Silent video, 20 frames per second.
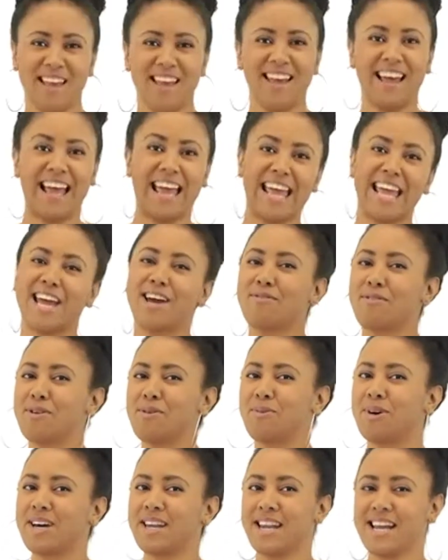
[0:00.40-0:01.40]
Hey
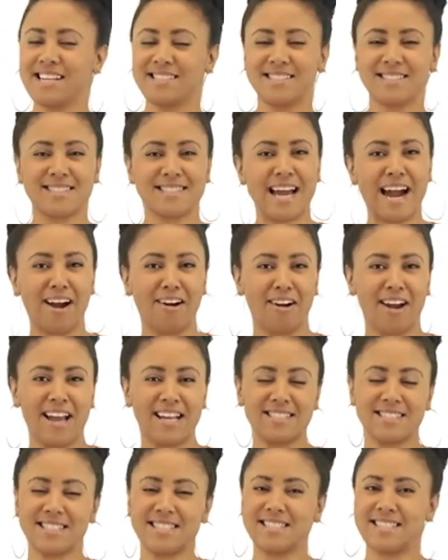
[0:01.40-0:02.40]
everyone, it's Sarah and
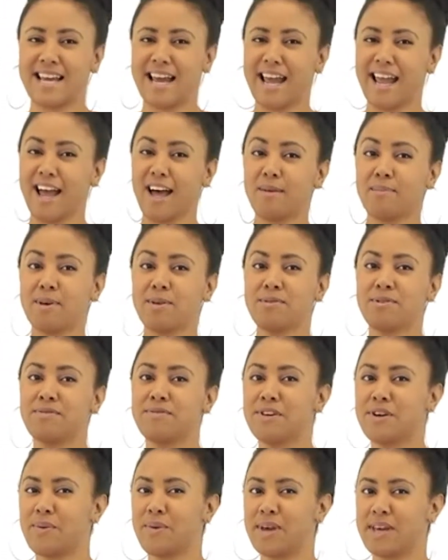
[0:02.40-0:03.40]
today I'll be
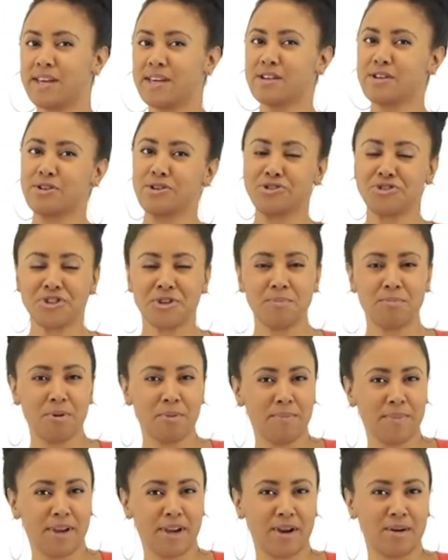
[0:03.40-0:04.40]
reviewing Gucci
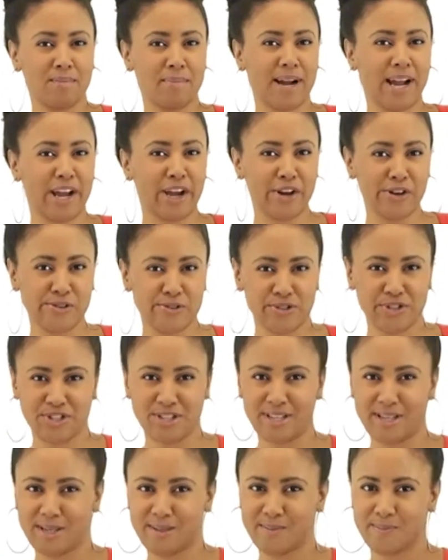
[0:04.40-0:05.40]
Premiere by
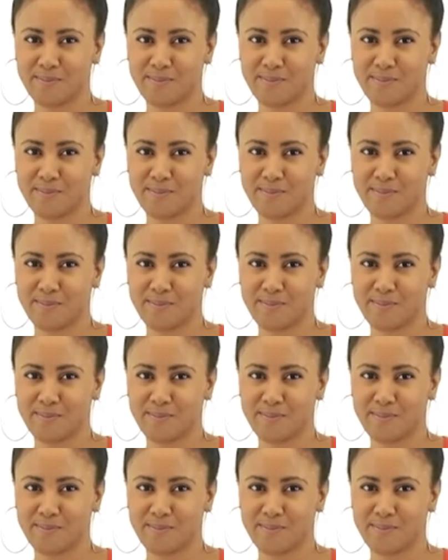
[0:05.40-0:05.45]
Gucci.